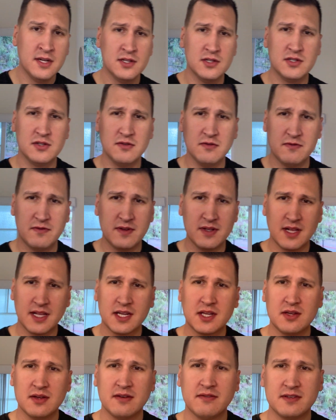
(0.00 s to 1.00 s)
Do you feel
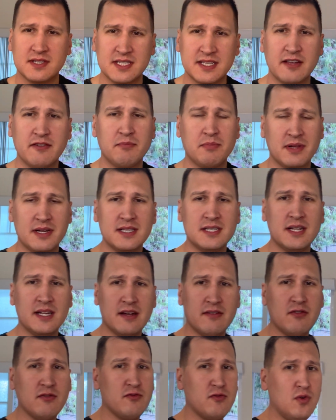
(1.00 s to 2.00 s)
like you have a safe place to
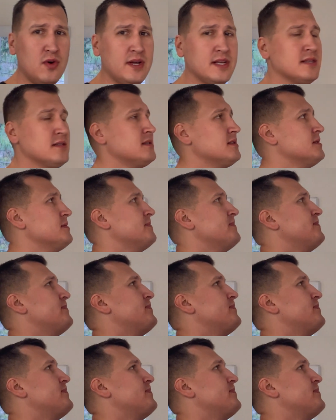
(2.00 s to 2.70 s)
have a voice